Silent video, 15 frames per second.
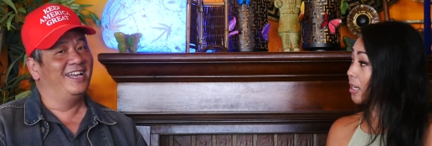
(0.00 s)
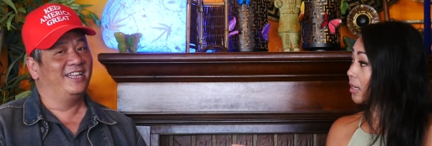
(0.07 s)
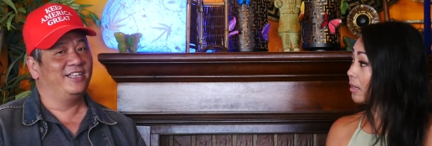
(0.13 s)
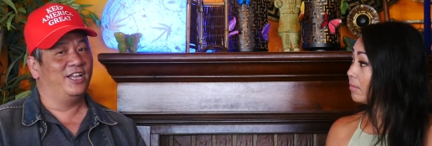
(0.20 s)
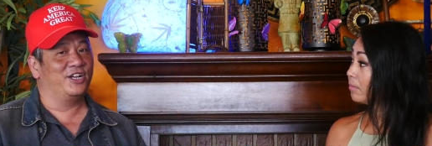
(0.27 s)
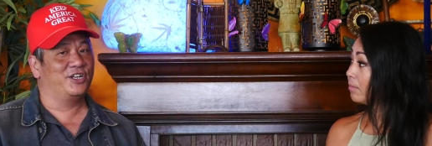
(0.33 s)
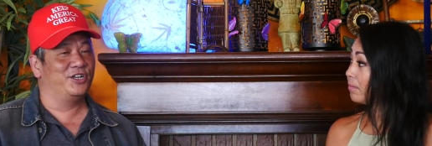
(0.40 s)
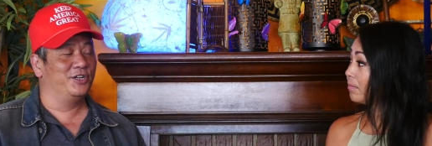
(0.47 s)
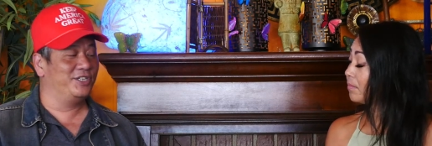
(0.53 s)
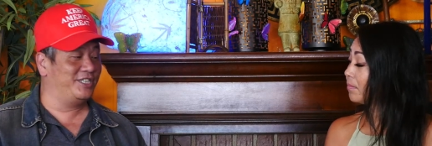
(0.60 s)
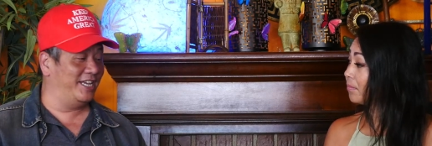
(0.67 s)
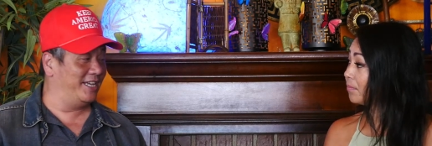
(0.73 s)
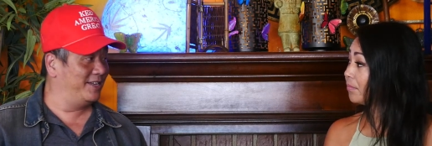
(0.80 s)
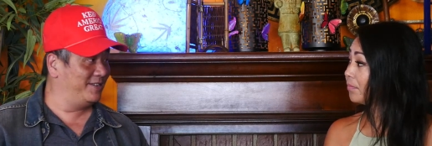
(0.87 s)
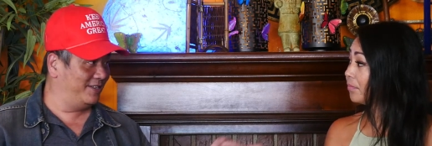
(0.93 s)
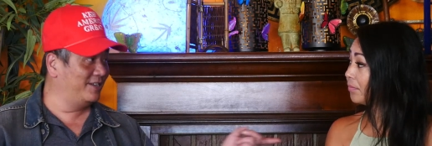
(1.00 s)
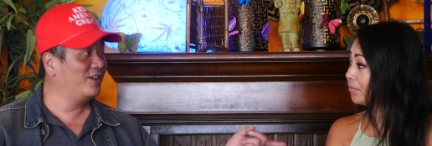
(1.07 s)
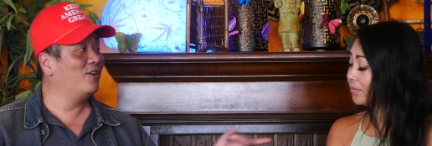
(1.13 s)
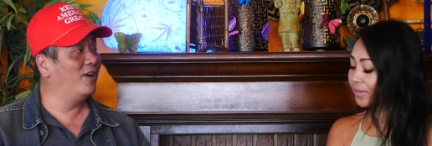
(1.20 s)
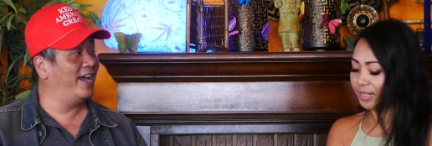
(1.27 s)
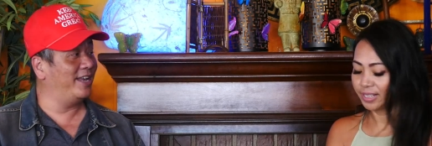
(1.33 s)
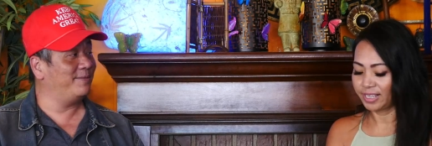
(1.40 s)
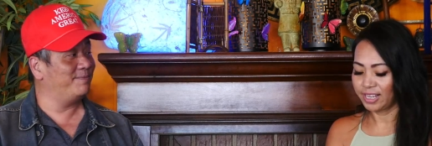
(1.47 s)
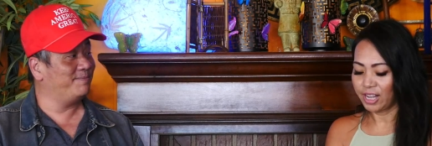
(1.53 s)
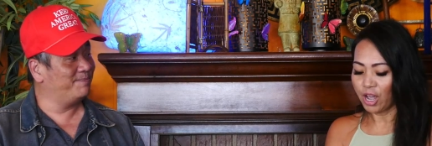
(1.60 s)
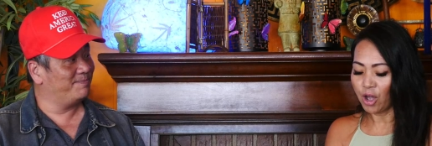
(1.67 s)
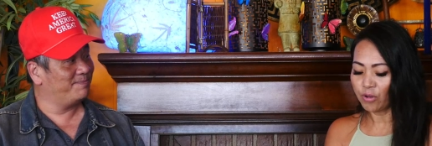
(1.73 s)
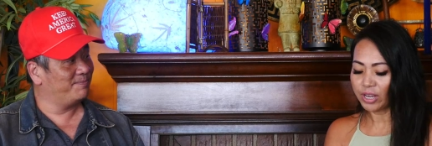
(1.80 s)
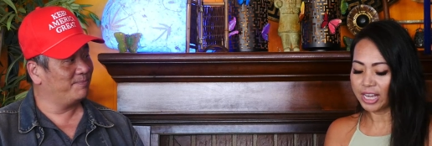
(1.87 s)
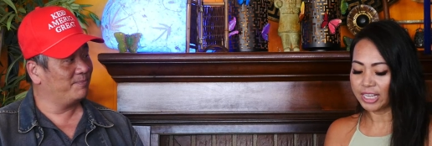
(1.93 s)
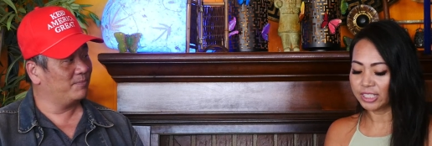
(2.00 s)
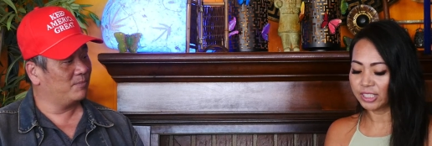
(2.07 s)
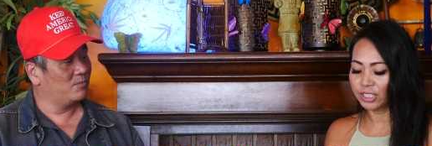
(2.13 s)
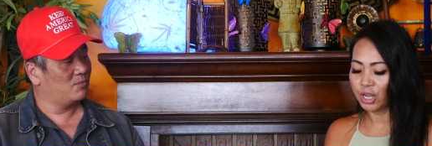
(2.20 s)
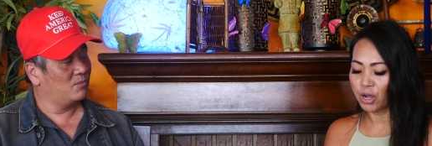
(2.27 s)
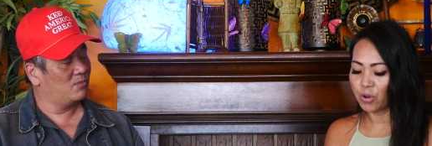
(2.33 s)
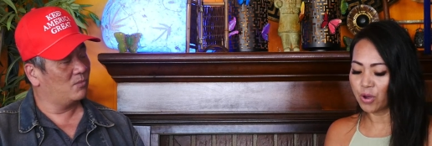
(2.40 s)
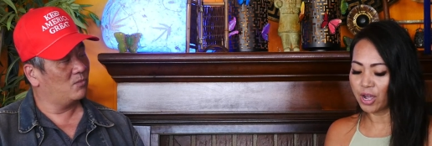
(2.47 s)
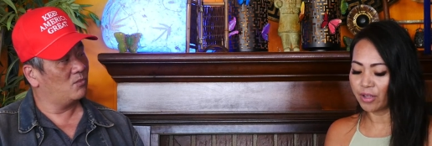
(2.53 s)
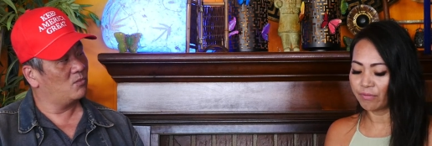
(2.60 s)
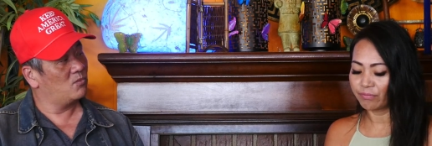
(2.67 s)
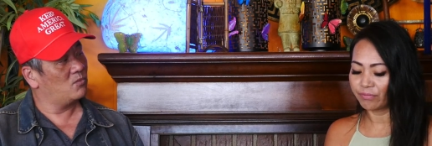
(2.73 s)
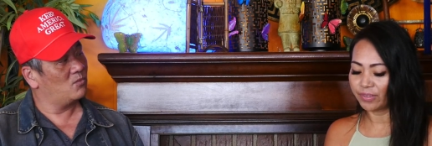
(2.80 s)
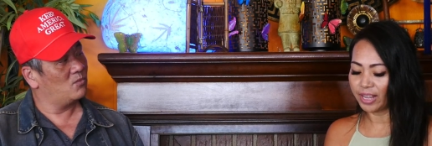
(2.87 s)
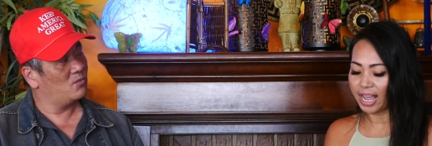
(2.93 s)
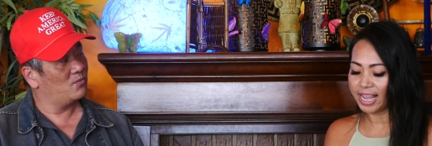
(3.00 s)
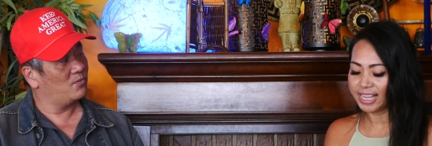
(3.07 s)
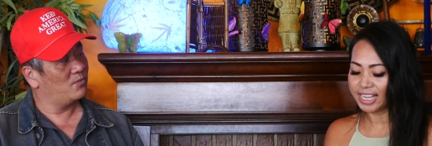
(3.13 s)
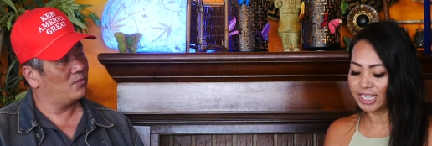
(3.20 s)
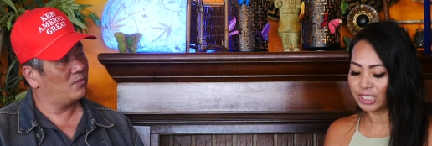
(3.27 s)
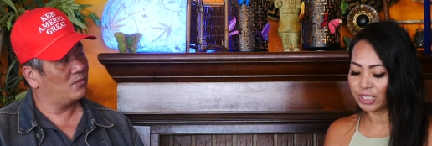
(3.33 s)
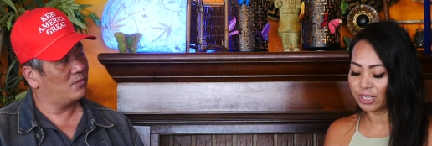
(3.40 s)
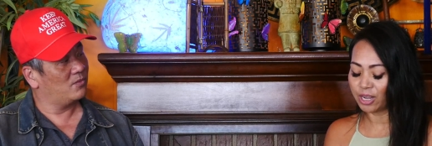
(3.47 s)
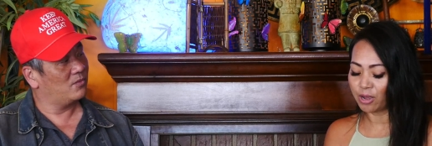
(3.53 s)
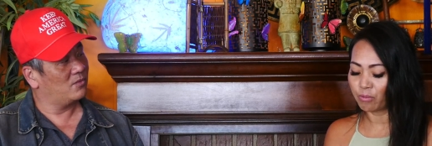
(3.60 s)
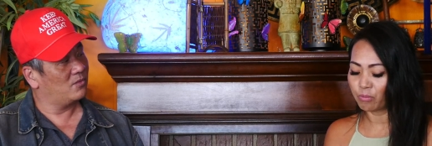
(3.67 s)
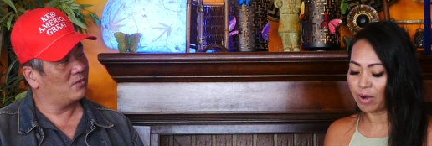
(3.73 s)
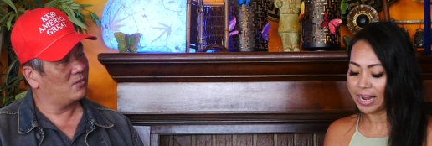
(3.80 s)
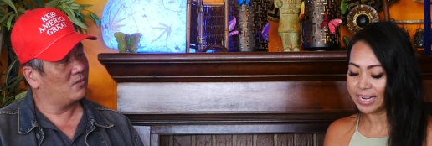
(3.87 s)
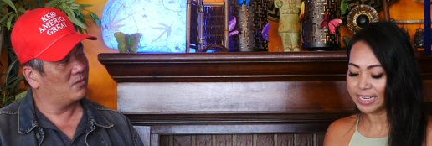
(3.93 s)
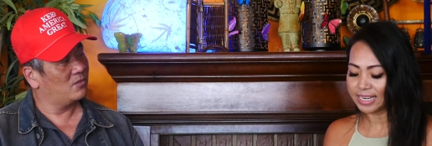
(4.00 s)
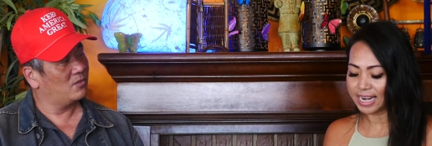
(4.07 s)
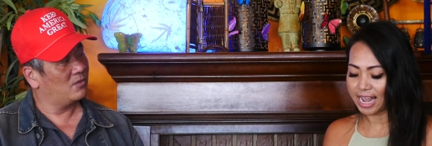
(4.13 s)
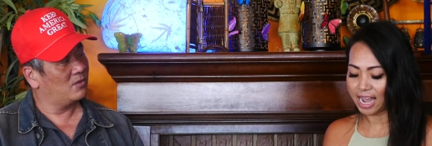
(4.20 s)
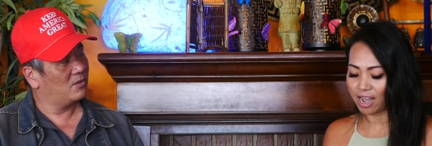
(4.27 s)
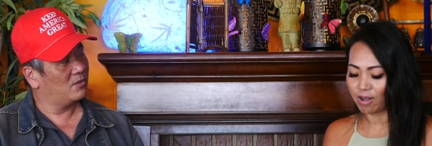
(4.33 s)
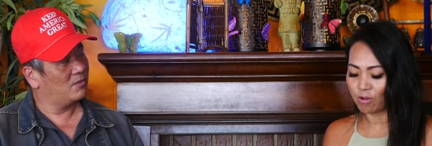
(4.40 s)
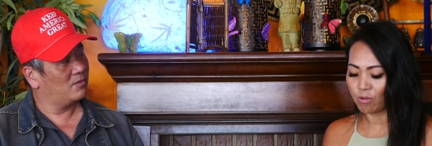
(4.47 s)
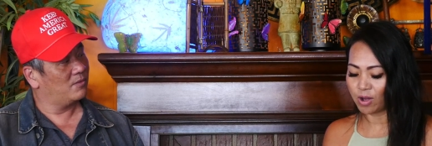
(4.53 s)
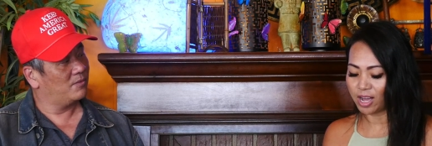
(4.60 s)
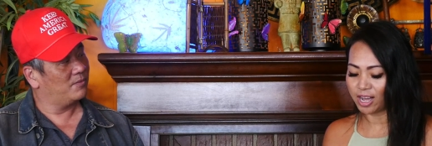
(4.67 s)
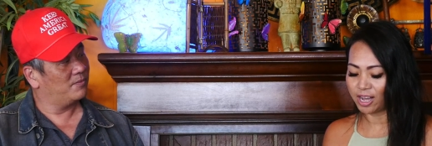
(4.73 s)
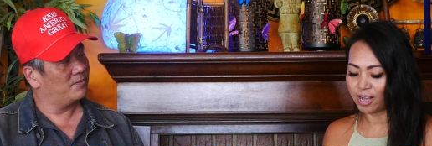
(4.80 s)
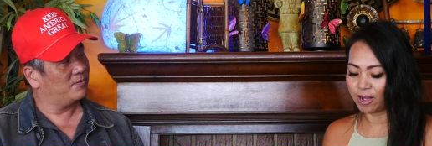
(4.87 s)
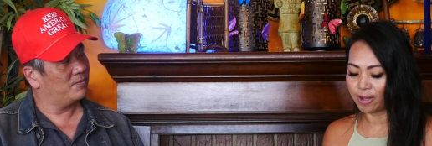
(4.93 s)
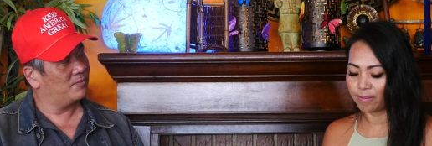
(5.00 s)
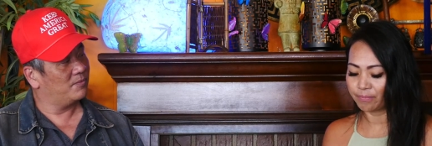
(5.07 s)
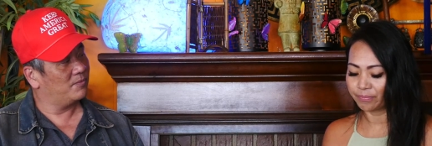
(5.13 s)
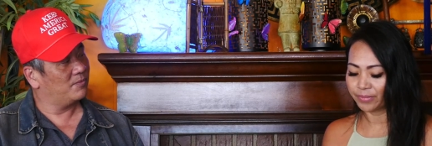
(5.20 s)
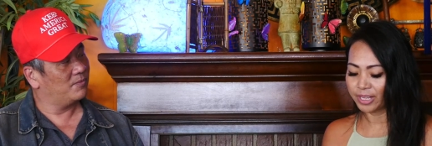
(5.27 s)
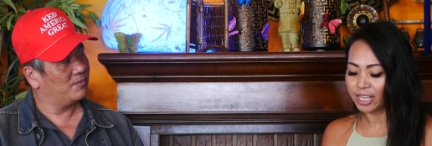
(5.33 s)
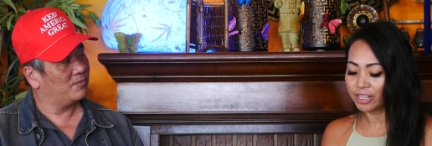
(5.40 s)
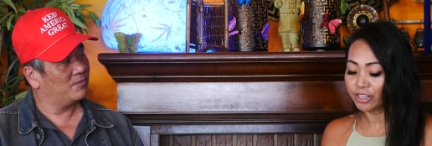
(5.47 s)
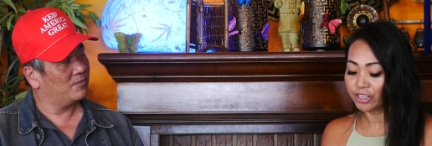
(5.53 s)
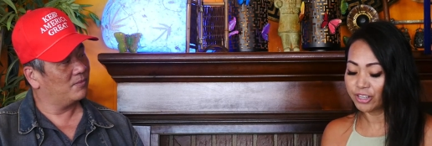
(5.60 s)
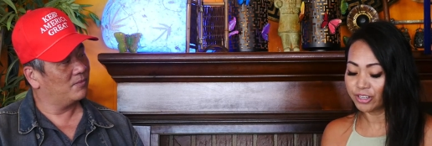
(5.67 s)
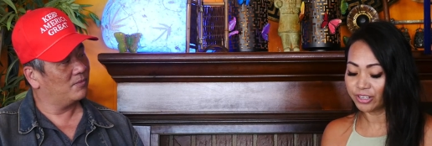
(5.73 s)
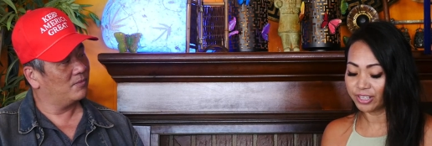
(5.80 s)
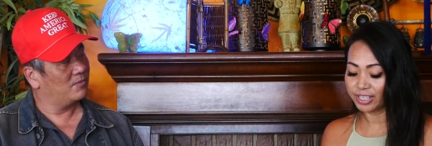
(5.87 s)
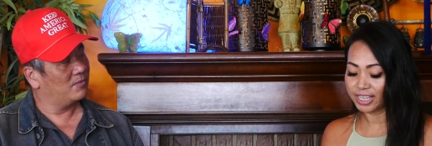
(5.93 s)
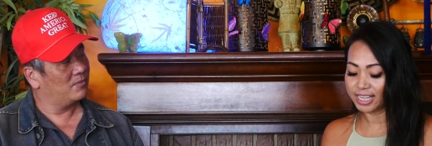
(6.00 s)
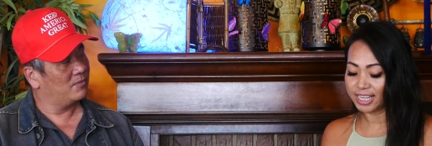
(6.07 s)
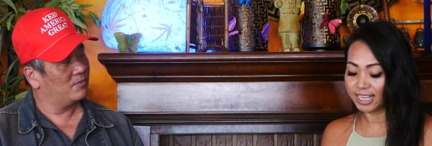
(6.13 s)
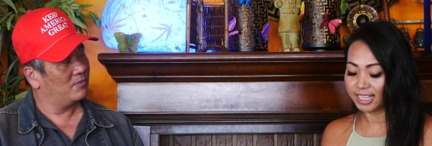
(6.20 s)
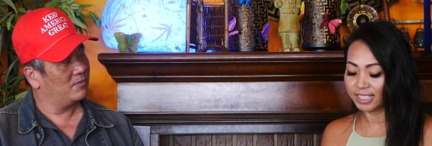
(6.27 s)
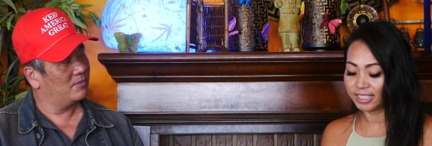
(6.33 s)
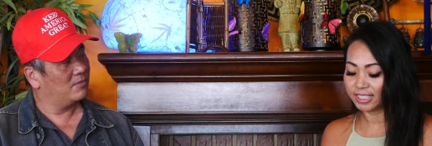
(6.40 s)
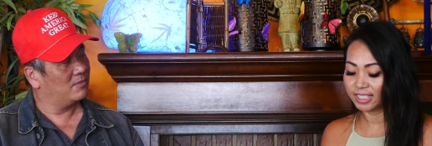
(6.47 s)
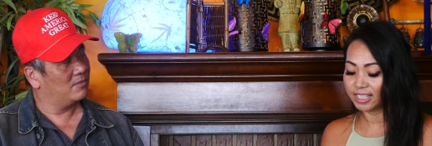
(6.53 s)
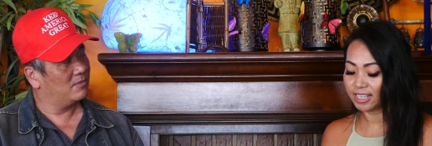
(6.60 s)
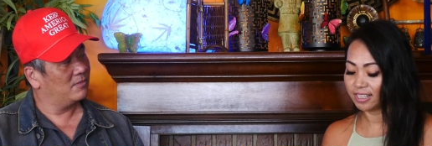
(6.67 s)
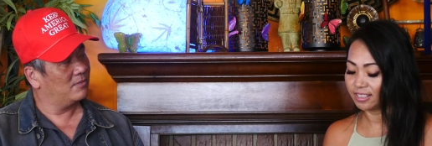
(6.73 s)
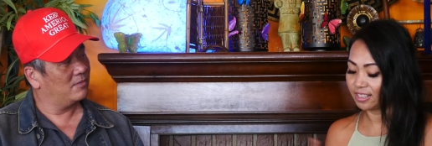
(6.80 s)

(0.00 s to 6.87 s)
Speaker 1: the good thing. Mm -hmm. Go ahead.
Speaker 2: Okay, so uh, I guess uh, right now. Um, the good thing is that